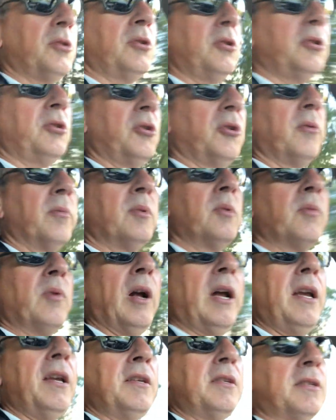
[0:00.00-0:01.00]
human
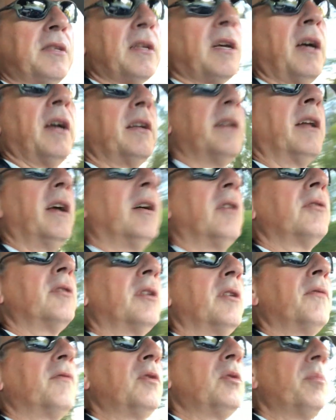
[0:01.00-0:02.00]
race, I now
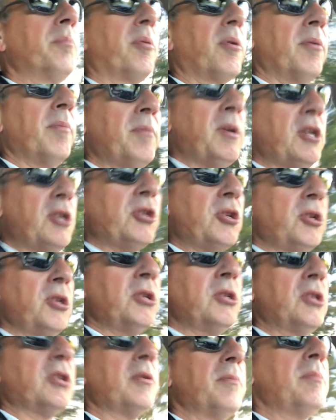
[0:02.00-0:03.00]
give you
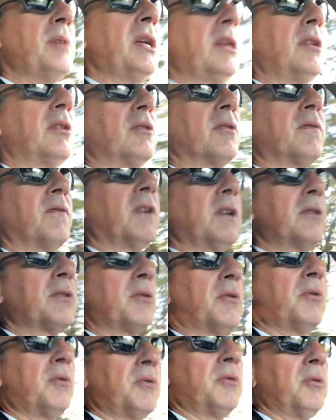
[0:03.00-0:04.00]
permission to make your
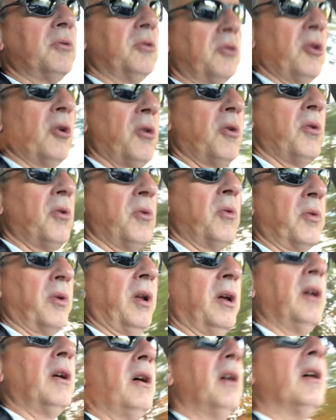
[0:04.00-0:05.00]
vessel known.
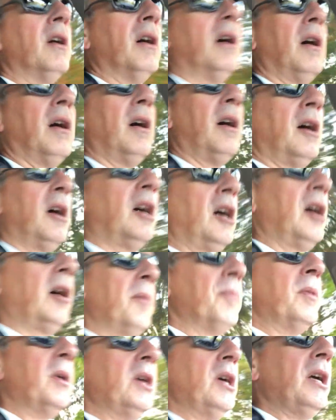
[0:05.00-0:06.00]

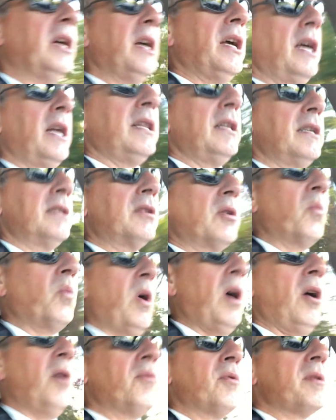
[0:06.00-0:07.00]
And they said,
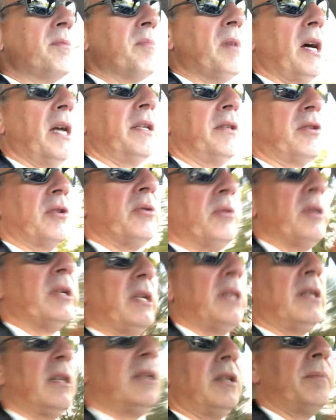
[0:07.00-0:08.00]
well, we might do it
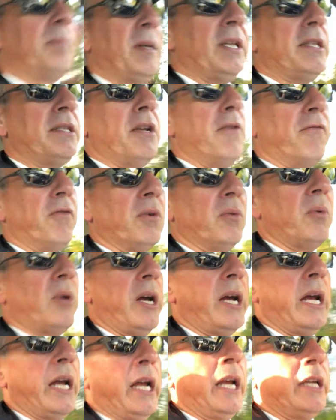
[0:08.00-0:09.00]
a little bit different
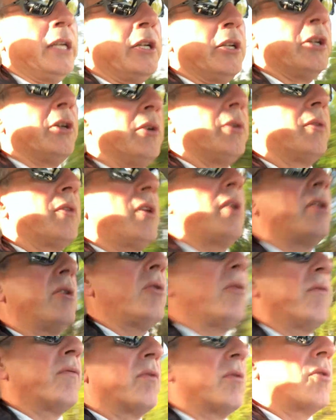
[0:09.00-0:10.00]
way, than
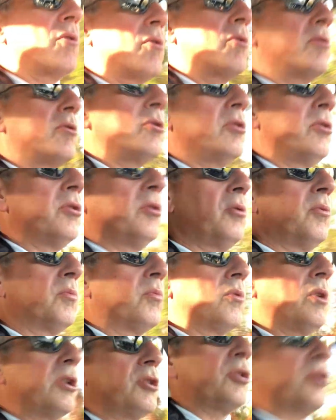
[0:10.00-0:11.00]
over,
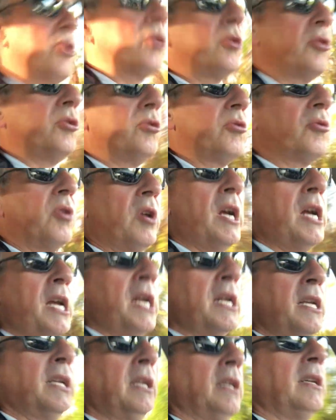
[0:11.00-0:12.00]
Russia,
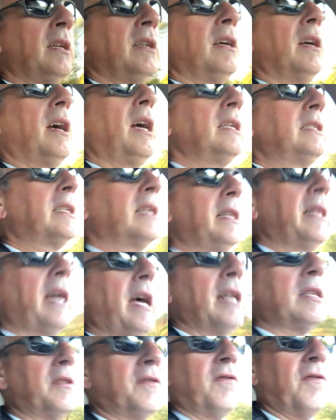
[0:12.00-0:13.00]
Ukraine. I said,
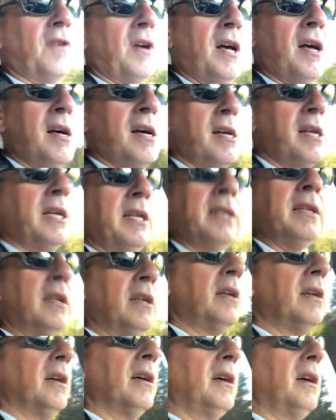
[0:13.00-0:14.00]
that's fine.
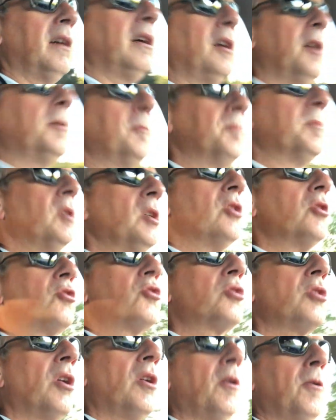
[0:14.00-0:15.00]

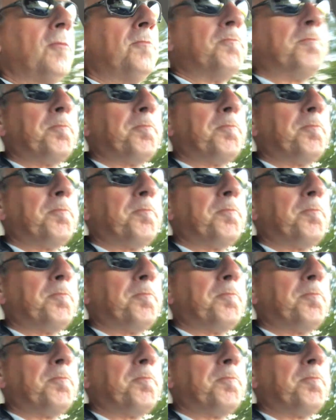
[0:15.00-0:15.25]
So